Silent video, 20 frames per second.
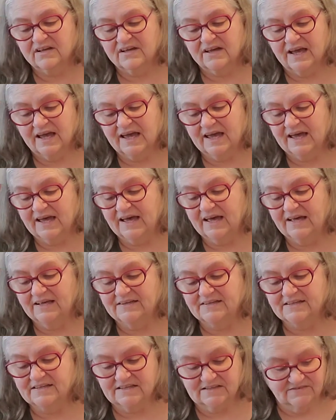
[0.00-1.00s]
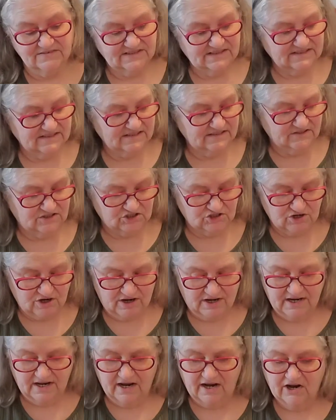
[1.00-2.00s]
And it even says
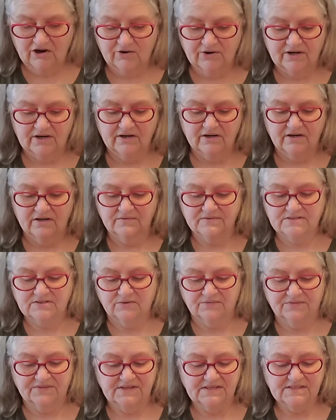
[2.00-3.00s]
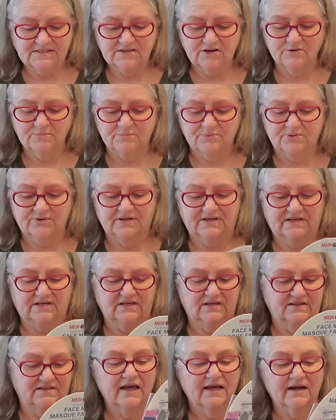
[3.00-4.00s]
try our, so these are
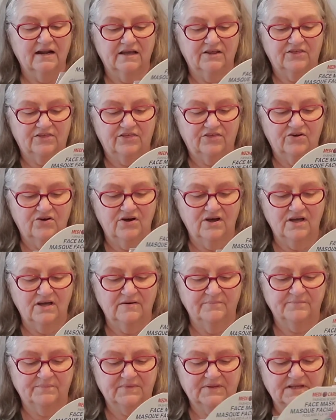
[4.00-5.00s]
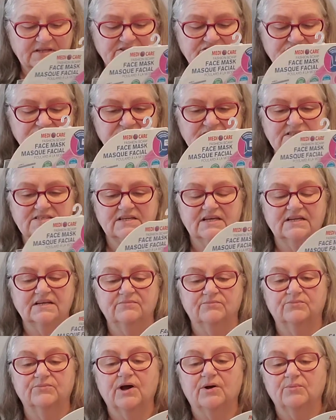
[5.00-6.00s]
pretty, and I thought it's just a
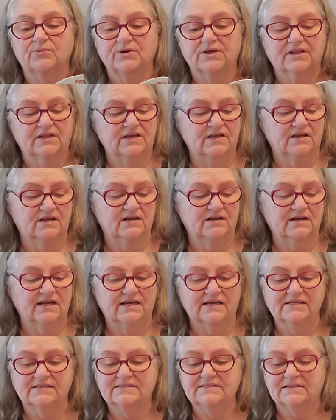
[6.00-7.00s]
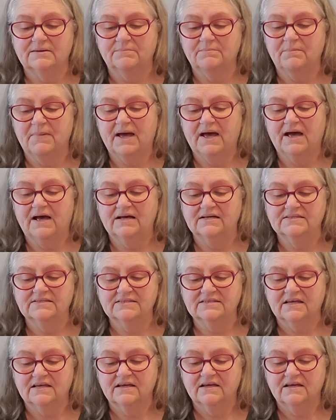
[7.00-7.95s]
really nice mask.